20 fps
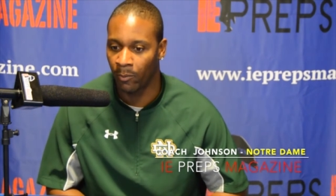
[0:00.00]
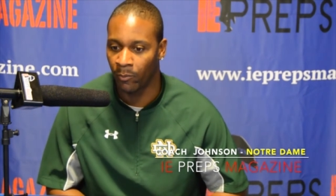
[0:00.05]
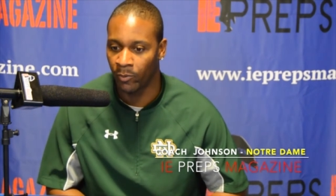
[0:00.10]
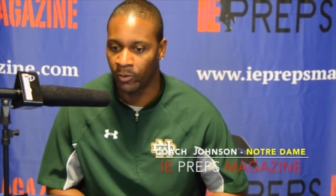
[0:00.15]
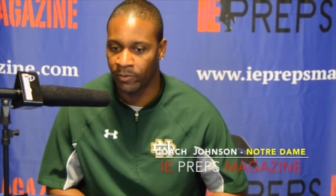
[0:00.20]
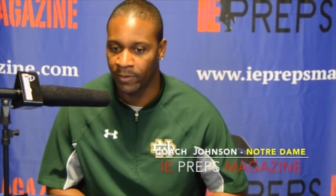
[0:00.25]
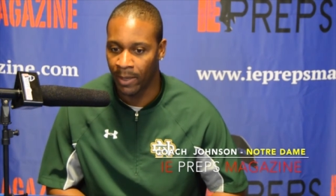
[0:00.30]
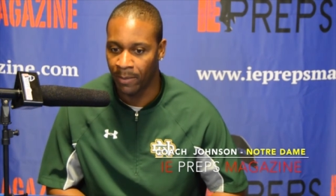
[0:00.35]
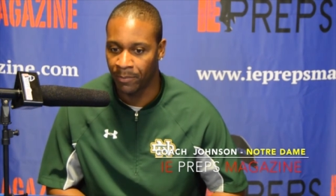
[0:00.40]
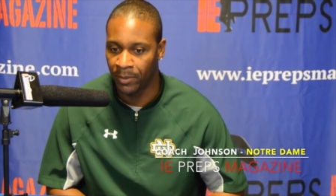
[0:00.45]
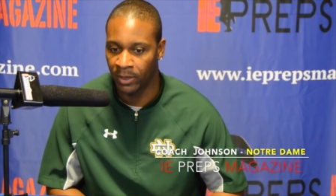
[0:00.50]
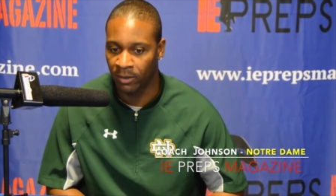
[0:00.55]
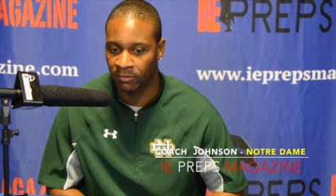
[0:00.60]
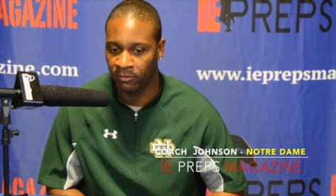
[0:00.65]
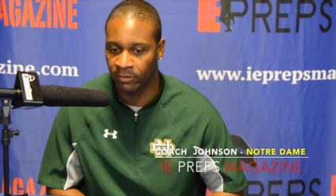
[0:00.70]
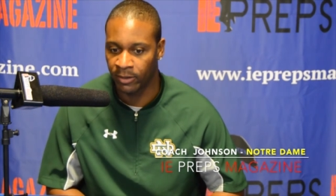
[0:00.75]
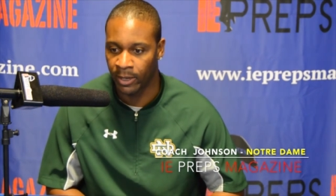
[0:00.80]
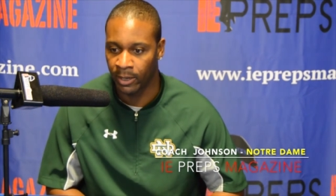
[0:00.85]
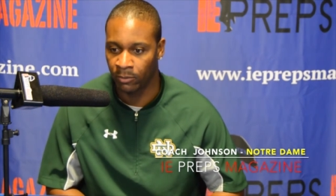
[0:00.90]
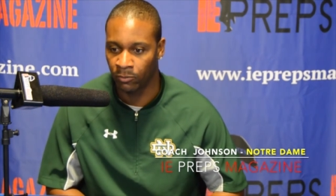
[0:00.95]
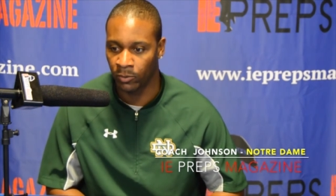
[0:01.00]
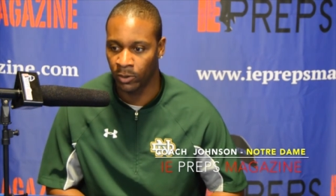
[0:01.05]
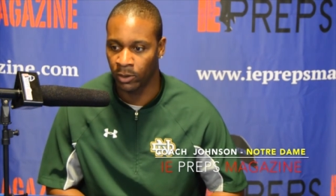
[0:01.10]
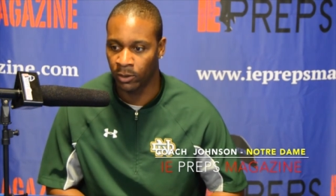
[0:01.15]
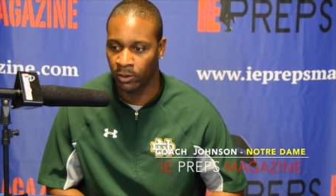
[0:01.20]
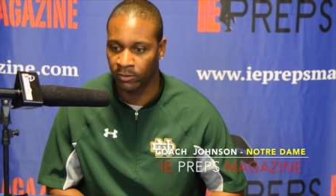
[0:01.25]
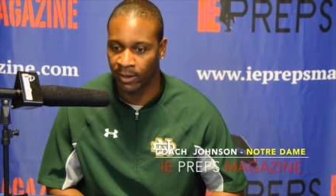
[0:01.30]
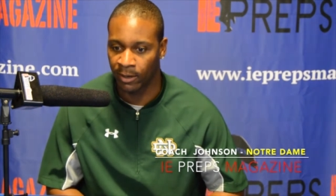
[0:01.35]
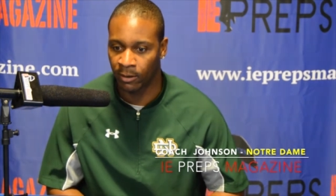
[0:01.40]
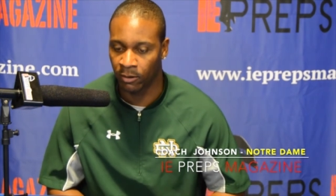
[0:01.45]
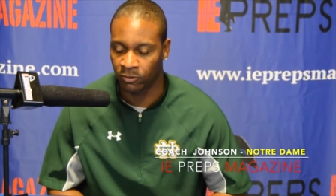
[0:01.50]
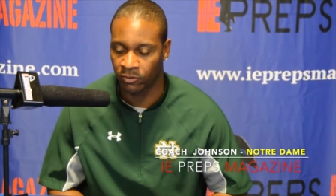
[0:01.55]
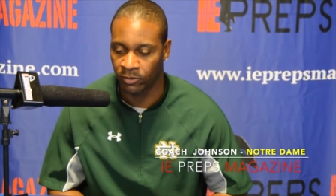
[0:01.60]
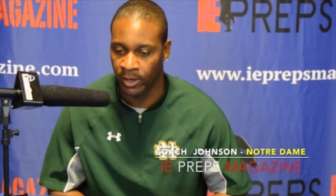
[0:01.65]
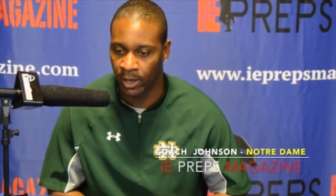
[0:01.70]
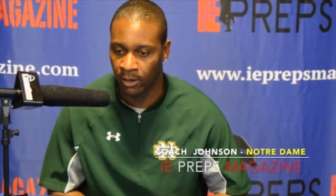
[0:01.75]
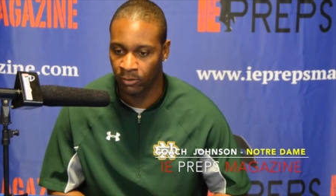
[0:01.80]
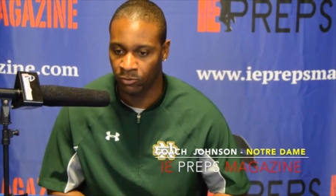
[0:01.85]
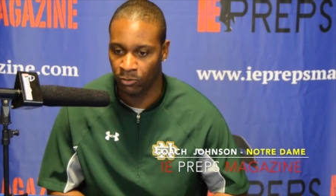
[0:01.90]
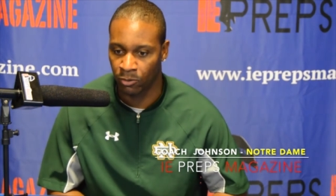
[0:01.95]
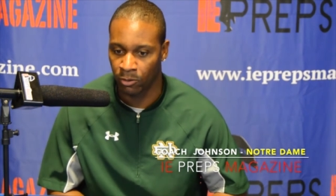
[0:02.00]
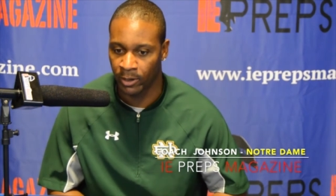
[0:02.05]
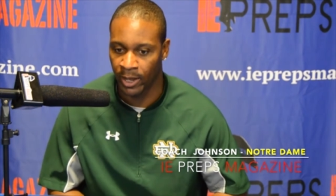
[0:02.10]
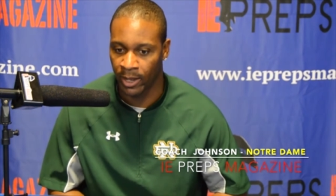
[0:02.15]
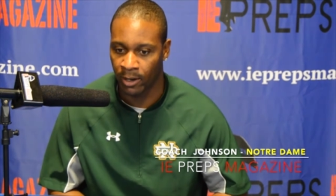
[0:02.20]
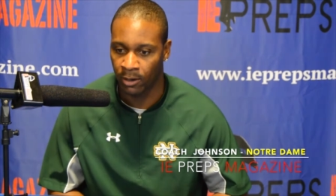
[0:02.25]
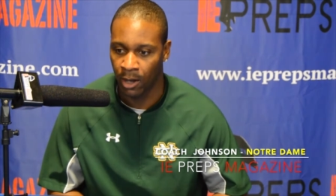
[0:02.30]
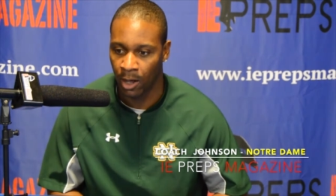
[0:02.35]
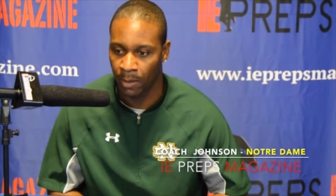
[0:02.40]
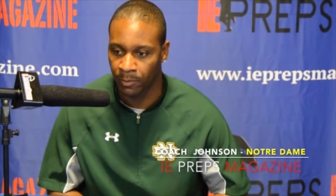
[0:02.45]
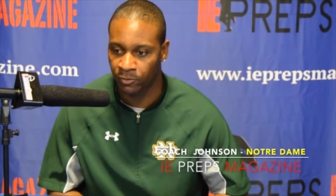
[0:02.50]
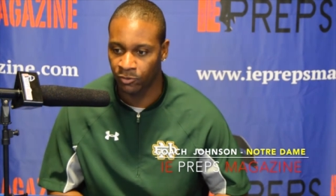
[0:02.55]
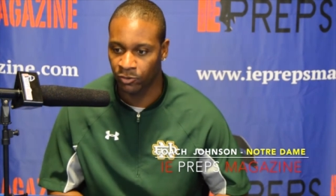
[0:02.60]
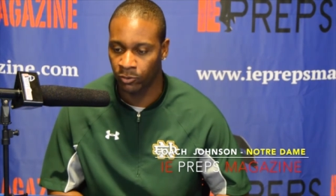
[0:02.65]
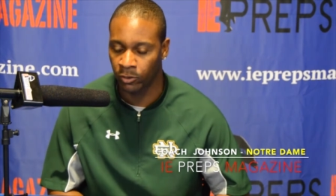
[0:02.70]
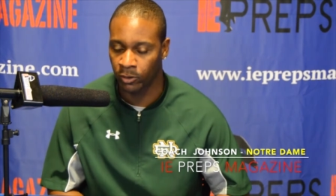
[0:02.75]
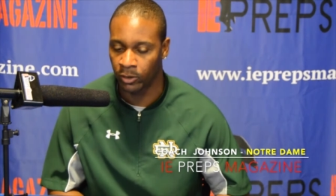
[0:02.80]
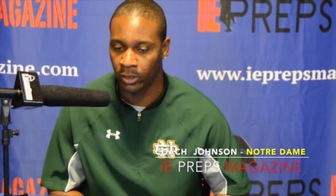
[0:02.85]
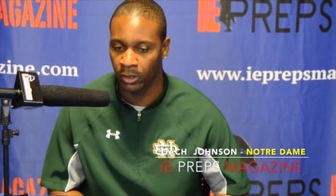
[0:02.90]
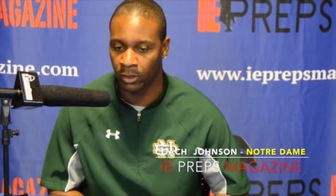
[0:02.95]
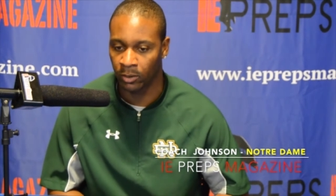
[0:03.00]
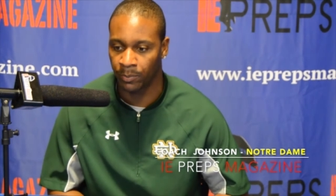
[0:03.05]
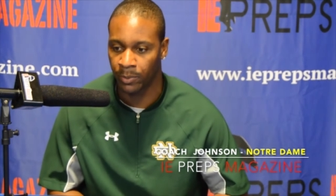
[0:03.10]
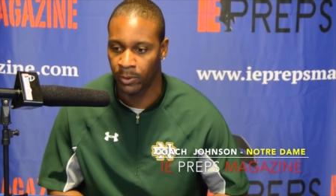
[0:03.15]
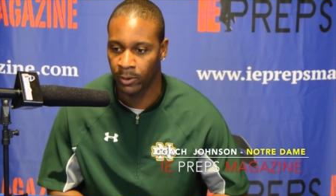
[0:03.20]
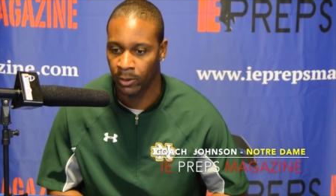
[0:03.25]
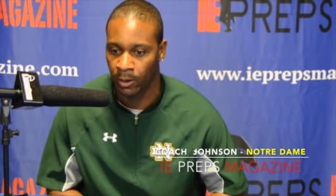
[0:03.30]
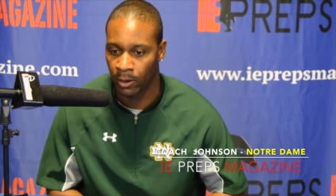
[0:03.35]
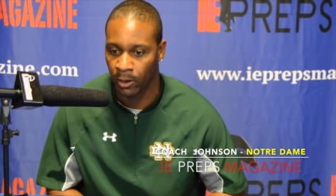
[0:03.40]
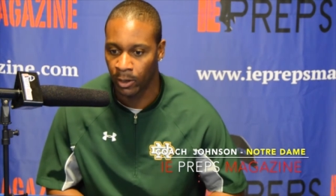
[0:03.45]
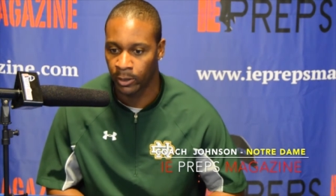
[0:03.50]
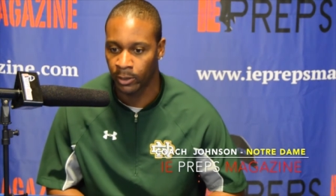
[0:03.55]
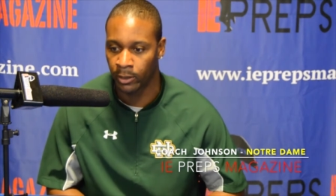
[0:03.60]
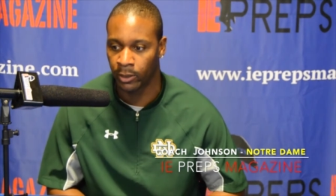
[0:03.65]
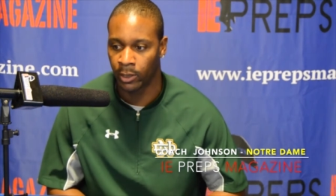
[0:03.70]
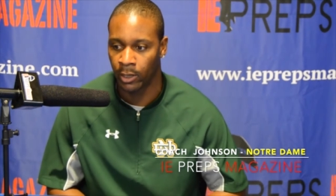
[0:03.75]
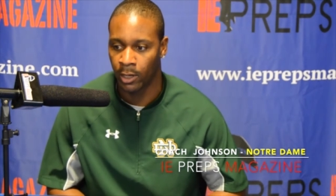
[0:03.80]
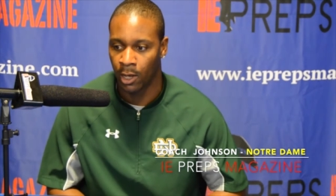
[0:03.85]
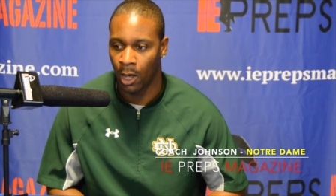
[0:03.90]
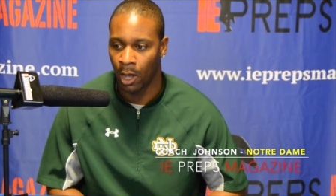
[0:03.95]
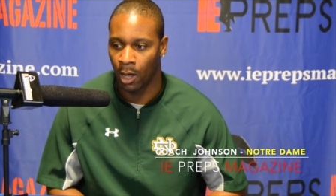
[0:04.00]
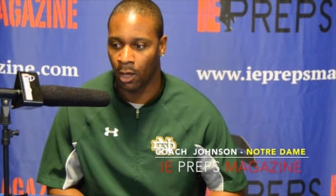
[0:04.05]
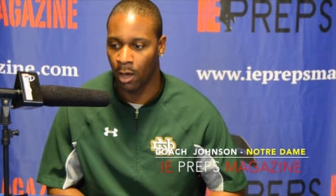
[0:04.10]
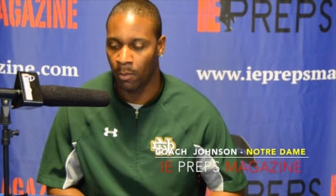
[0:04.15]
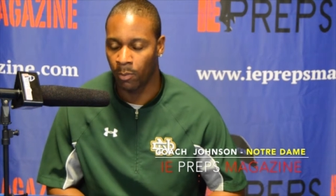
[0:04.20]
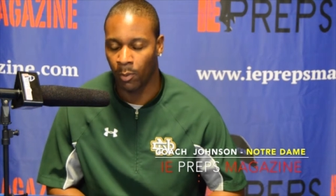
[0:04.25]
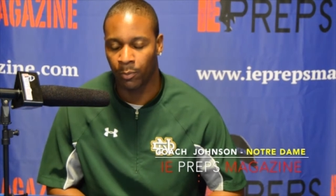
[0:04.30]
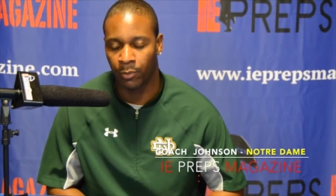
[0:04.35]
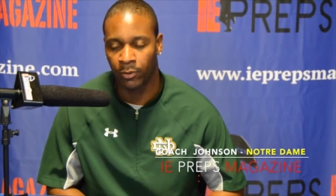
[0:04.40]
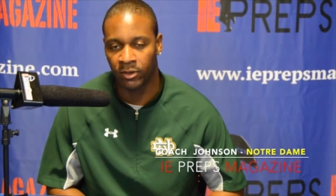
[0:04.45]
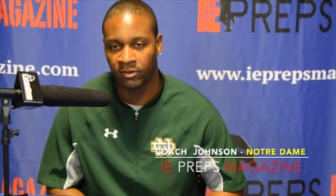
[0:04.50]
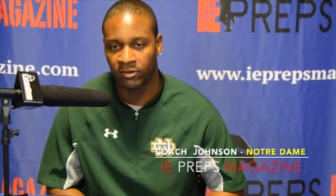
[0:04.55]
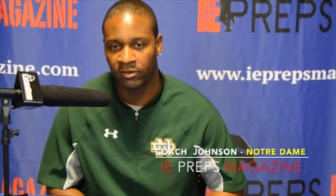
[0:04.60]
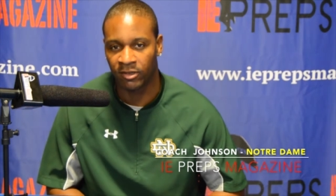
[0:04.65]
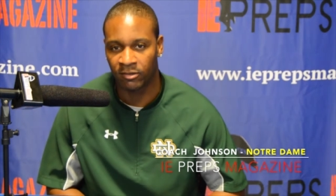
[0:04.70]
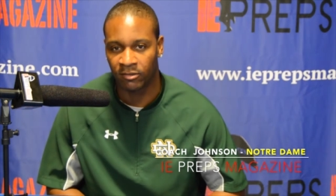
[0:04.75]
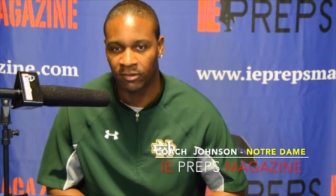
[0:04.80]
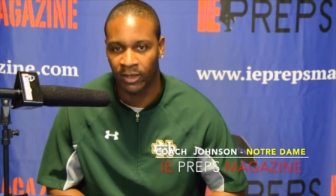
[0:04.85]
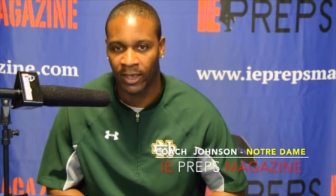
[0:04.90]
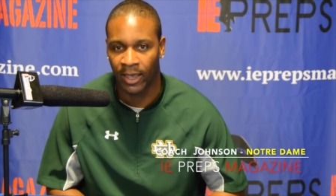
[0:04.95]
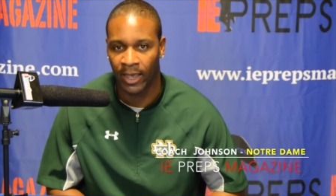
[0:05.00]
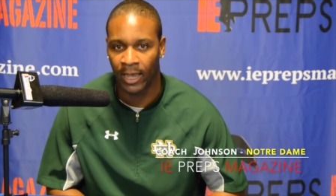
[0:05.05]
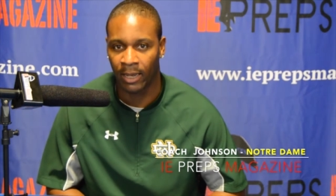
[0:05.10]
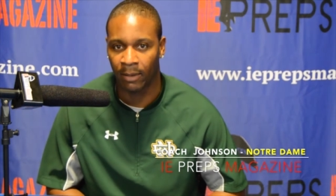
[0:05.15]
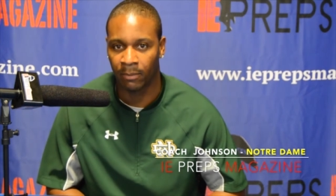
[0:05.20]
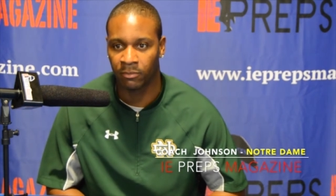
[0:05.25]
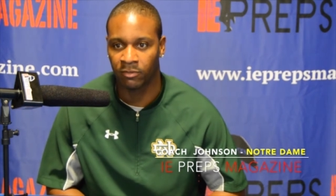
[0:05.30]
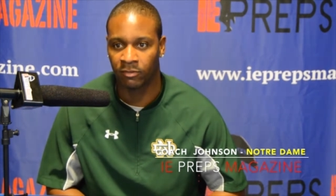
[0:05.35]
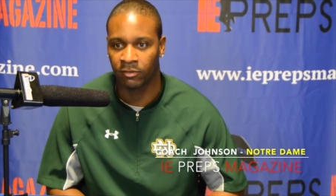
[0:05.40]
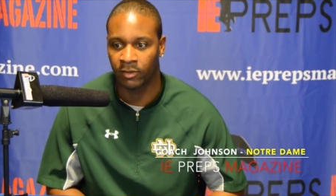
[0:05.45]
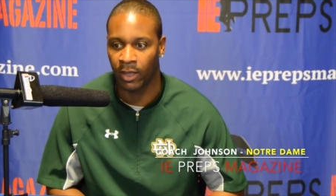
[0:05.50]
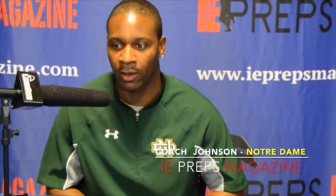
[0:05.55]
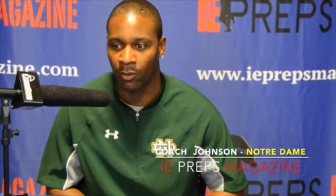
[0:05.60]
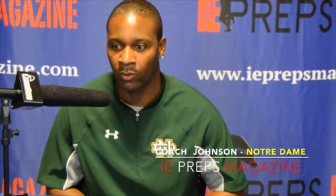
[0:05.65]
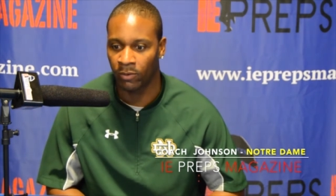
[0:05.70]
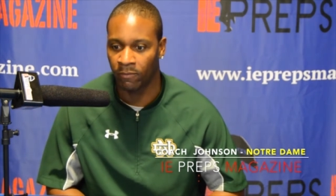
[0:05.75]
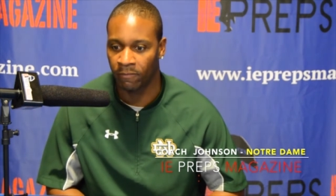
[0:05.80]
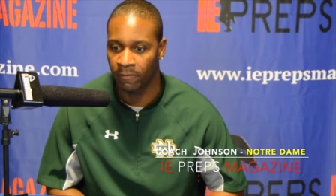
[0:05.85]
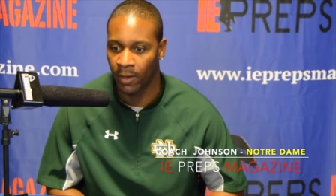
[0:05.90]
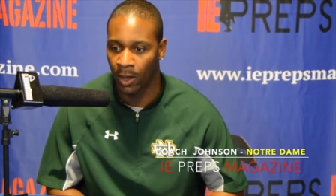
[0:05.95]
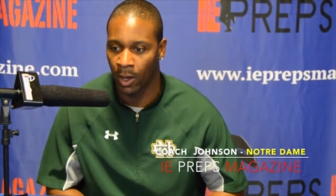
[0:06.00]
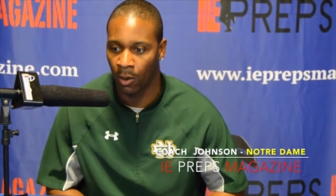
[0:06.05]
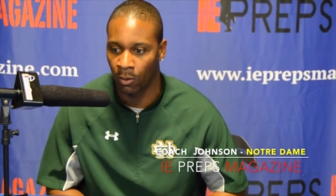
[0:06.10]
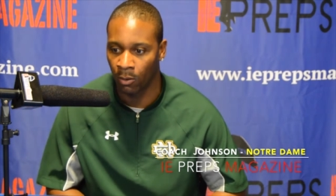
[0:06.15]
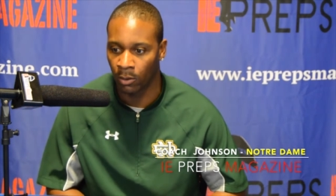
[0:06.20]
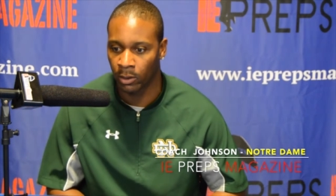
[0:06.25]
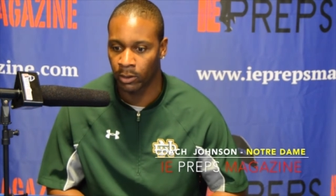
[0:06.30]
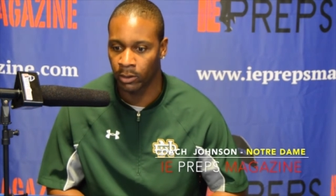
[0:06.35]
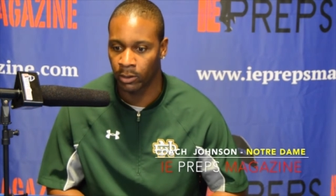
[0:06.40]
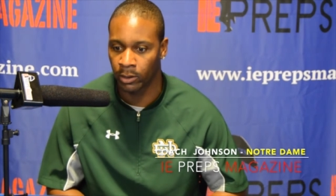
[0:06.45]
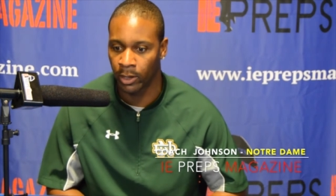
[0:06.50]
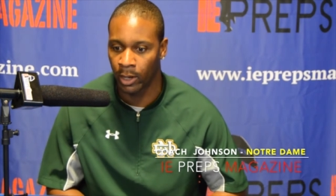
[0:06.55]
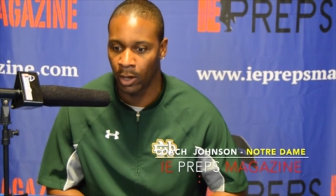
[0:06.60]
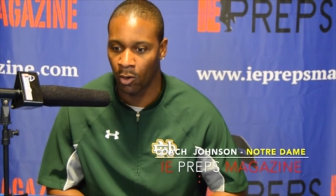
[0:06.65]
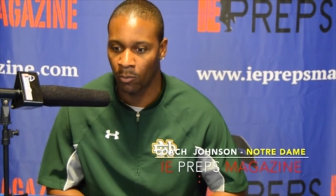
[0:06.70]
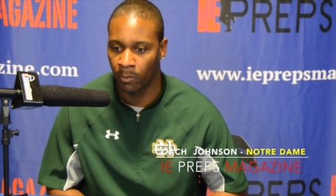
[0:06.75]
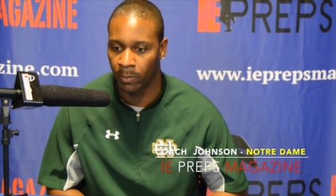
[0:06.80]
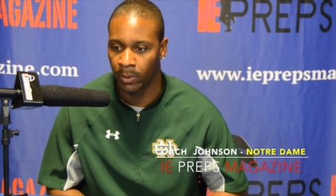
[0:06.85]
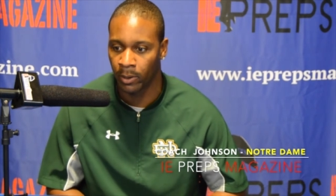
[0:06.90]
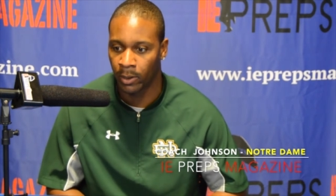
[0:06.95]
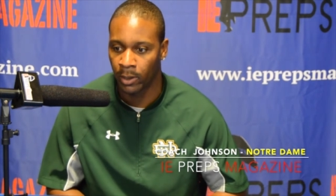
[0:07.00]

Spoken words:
With that being said, we looked at our schedule and had an opportunity to put on a couple preseason games that we felt could help